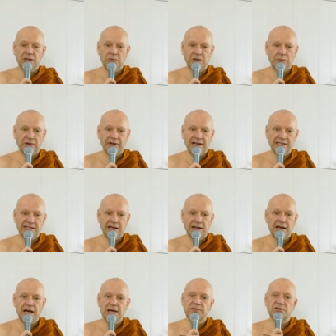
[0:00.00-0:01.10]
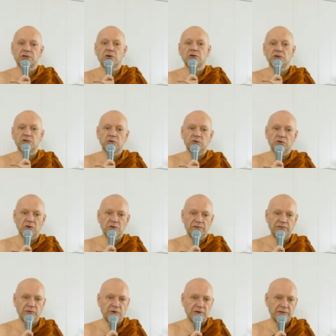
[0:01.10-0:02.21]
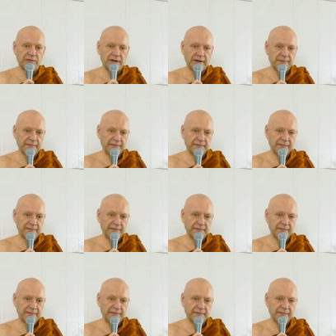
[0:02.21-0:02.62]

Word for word: with monastic life, so you go forth. Uh,